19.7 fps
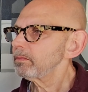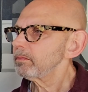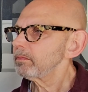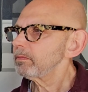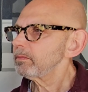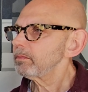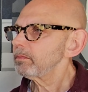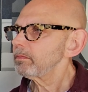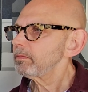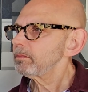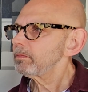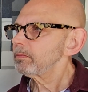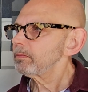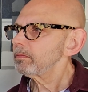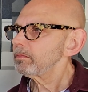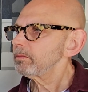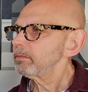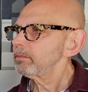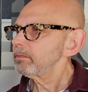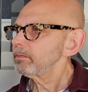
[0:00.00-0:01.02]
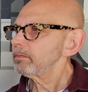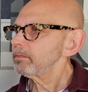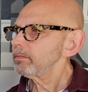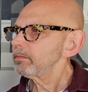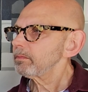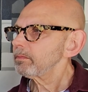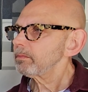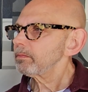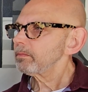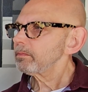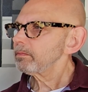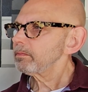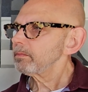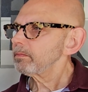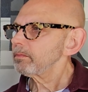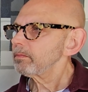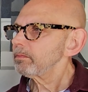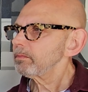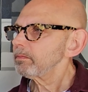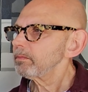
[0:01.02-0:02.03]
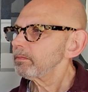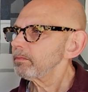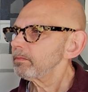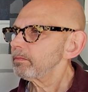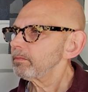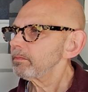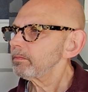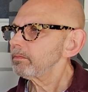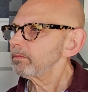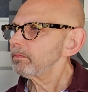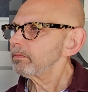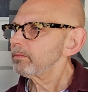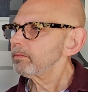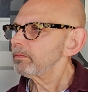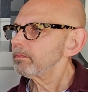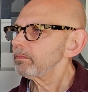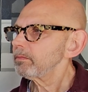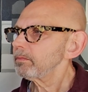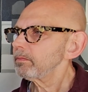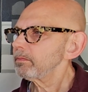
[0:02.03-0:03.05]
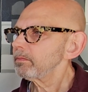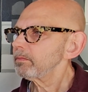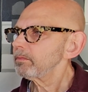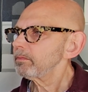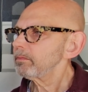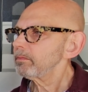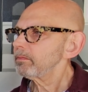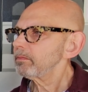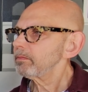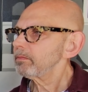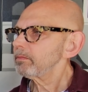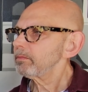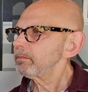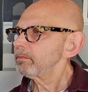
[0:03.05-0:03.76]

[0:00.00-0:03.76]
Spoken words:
The person shown says nothing.